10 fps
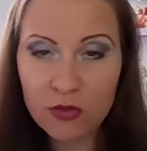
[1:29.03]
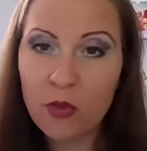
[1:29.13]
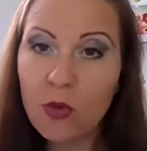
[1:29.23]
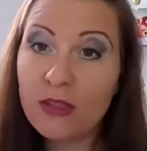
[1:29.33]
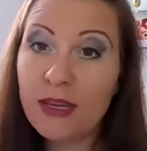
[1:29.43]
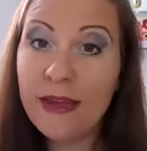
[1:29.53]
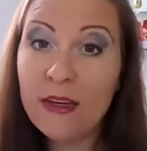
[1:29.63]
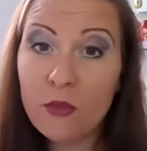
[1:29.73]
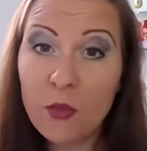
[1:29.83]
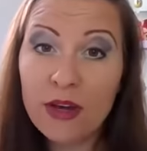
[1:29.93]
So what
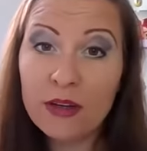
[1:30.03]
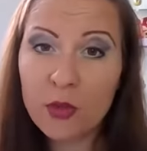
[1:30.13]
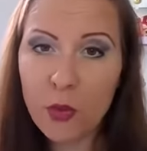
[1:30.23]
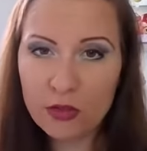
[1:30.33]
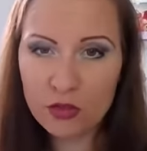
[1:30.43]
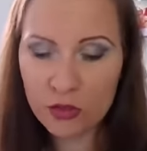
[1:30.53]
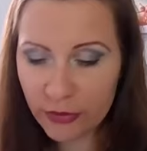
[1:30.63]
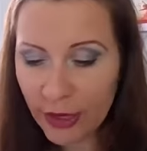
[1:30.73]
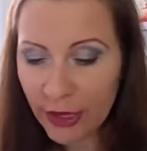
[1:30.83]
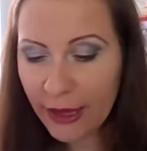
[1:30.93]
kind of weird
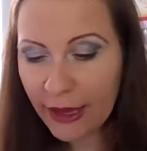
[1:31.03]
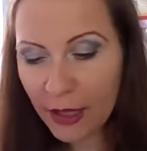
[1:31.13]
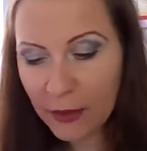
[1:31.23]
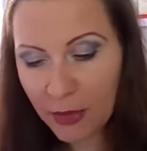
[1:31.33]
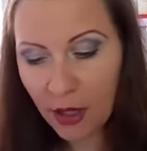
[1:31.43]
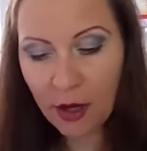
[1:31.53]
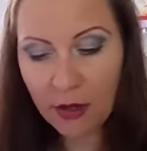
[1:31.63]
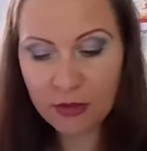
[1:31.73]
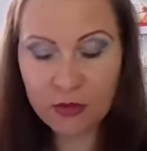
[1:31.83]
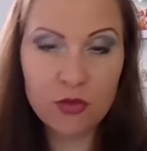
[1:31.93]
questions can be
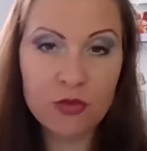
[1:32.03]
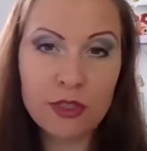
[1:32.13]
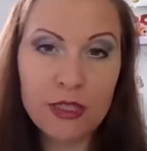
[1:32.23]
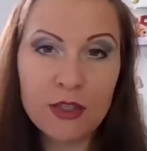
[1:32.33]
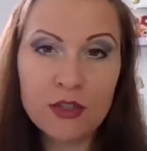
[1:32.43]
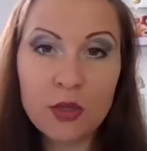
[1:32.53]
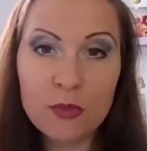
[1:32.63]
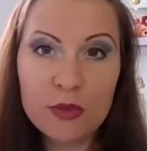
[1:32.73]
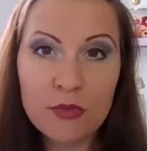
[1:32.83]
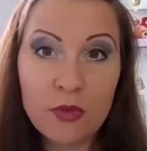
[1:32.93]
asked during a
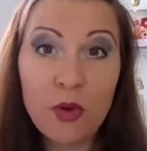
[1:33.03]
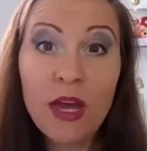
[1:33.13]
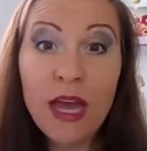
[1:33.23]
job interview?